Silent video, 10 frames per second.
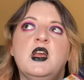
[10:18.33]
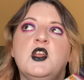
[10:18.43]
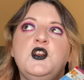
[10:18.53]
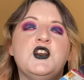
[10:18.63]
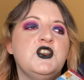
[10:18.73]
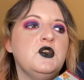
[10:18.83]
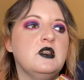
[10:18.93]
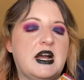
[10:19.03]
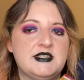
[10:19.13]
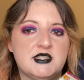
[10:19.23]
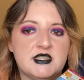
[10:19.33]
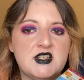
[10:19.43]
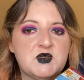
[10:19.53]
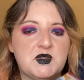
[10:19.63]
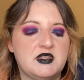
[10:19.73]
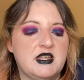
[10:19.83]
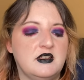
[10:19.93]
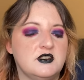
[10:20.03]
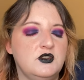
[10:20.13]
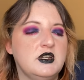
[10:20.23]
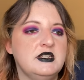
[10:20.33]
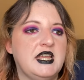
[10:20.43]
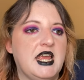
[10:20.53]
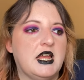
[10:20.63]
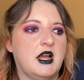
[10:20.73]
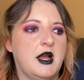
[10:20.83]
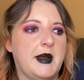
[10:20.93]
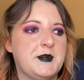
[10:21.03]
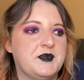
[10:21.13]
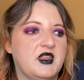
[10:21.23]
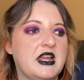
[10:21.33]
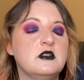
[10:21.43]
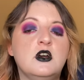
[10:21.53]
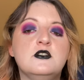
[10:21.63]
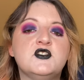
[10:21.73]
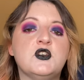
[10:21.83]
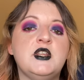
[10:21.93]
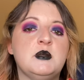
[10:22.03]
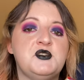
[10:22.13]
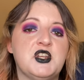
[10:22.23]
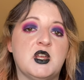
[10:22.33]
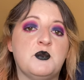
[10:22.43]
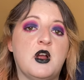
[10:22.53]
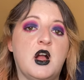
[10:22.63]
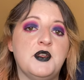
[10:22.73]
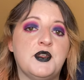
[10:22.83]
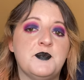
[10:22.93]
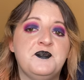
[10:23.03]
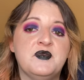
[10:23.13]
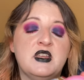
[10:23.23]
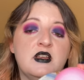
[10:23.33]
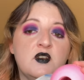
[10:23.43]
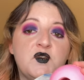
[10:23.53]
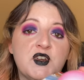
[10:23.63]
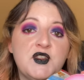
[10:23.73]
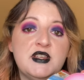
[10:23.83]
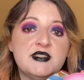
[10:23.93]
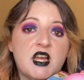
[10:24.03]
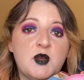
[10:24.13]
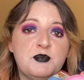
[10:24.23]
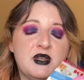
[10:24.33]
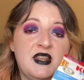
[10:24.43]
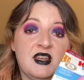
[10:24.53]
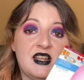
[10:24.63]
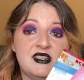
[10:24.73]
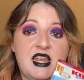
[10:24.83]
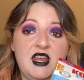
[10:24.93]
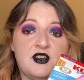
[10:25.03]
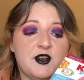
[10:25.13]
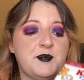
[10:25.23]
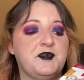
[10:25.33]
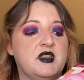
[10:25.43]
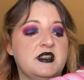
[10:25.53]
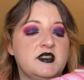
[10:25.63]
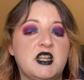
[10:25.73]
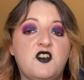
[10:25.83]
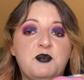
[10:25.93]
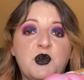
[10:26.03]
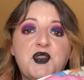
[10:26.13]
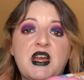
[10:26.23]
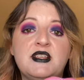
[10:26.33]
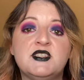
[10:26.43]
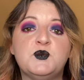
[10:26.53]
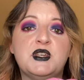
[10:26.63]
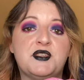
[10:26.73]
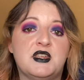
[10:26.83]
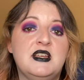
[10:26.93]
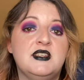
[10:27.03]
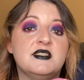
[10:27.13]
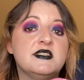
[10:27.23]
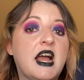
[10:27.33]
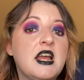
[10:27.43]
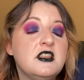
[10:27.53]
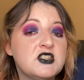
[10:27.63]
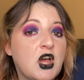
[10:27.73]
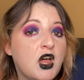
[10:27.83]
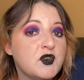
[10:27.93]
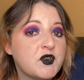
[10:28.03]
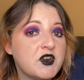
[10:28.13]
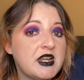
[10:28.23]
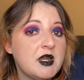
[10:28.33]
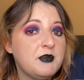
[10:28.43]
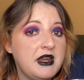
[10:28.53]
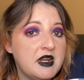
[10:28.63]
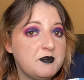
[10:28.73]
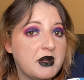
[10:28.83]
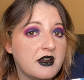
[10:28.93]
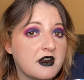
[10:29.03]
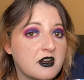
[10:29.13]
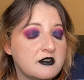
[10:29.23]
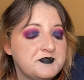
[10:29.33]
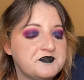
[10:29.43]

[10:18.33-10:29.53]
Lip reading: You can do lots of things with these. You can take like low sodium chicken broth, fill this up in the container, stuff both ends with xylitol free peanut butter.